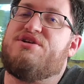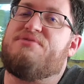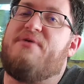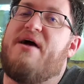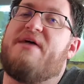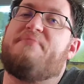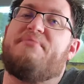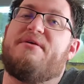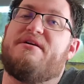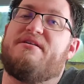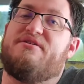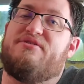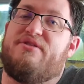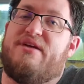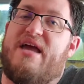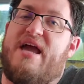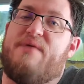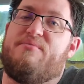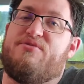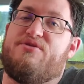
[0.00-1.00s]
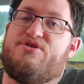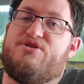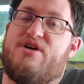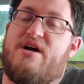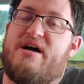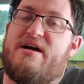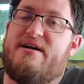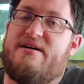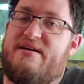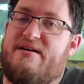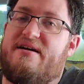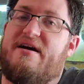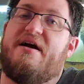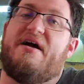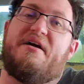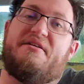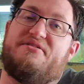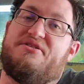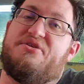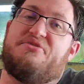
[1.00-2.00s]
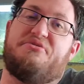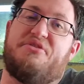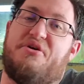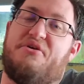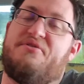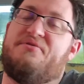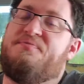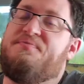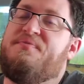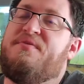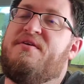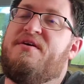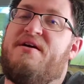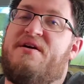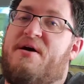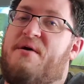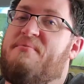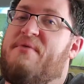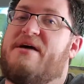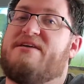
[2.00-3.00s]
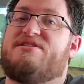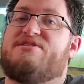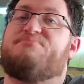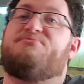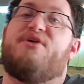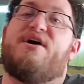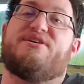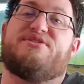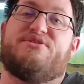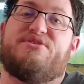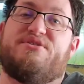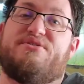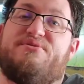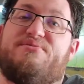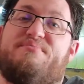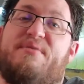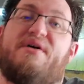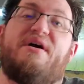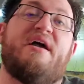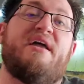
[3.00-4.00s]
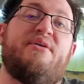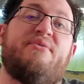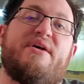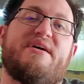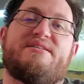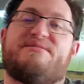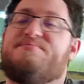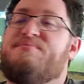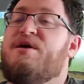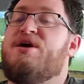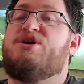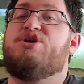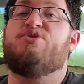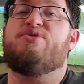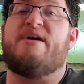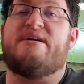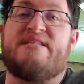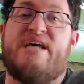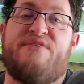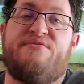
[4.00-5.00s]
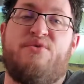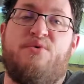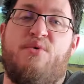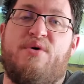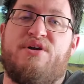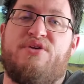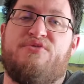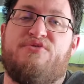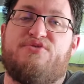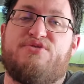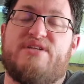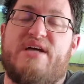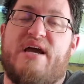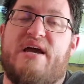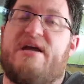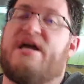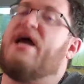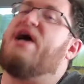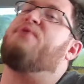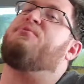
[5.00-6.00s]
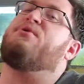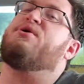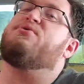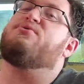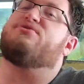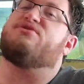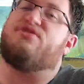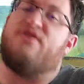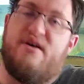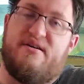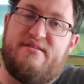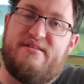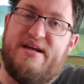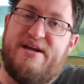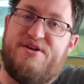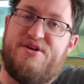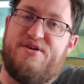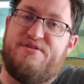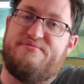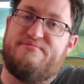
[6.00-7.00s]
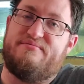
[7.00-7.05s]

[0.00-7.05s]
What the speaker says: might be a little camera shy, I don't know. Might surprise her. But anyways, you guys have a wonderful day, and we will talk later.